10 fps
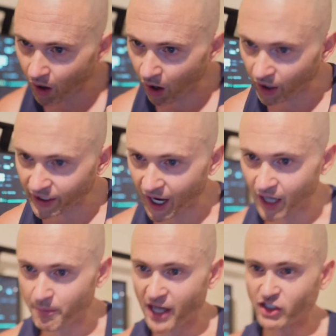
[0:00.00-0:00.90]

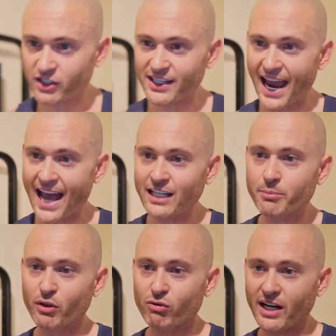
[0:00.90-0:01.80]
Archon mentions
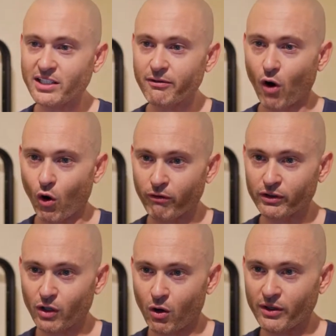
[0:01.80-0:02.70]
adding progressive
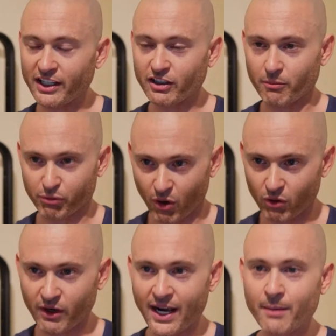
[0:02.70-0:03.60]
overload into the
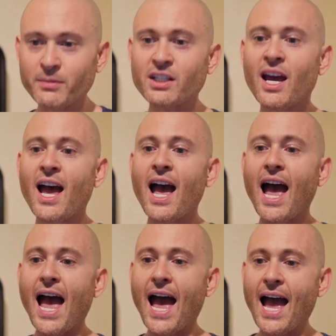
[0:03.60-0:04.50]
programs
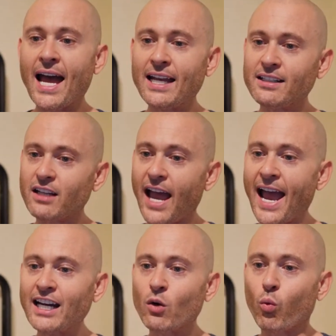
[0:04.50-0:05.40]
and
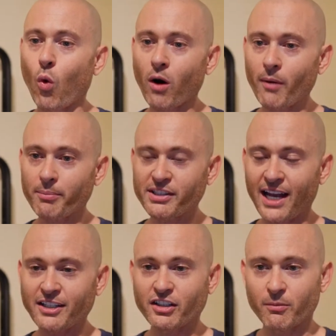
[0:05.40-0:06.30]
adding warm-up
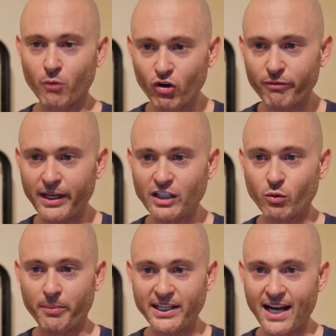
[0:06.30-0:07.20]
sets to
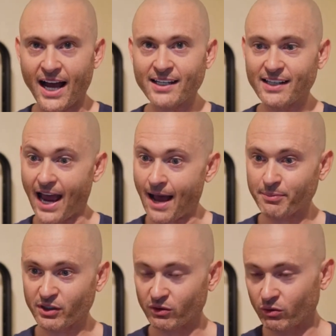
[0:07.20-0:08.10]
movements would be nice.
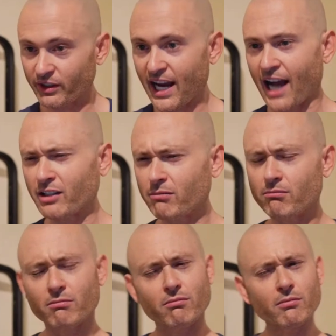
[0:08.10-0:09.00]
Absolutely.
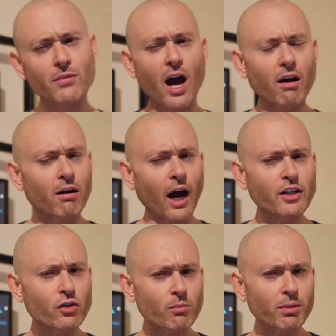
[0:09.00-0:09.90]

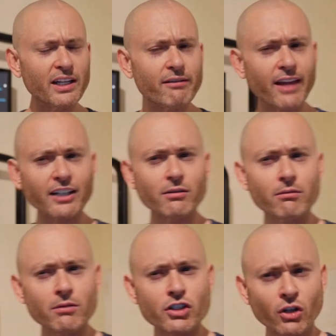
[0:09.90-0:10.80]
I do believe that
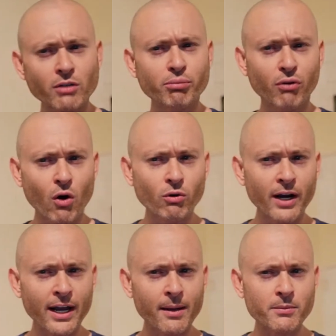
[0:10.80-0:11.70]
certain
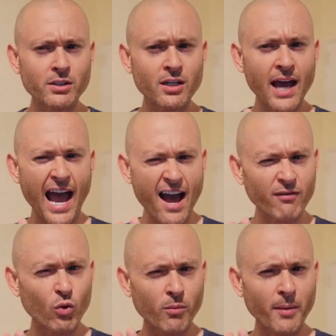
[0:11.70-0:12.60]
programs
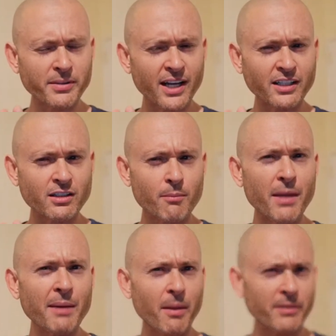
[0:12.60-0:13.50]
have warm-up sets.
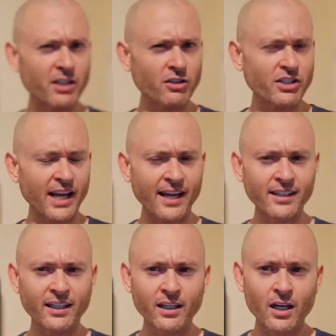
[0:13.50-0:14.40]
Maybe I'm
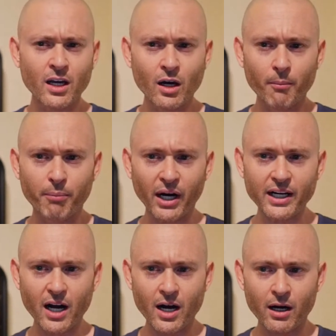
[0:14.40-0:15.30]
misunderstanding.
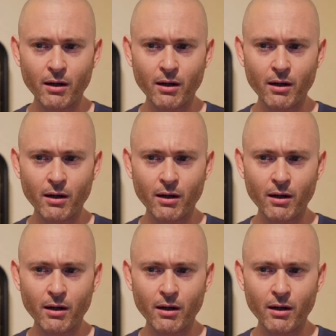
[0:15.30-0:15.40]
But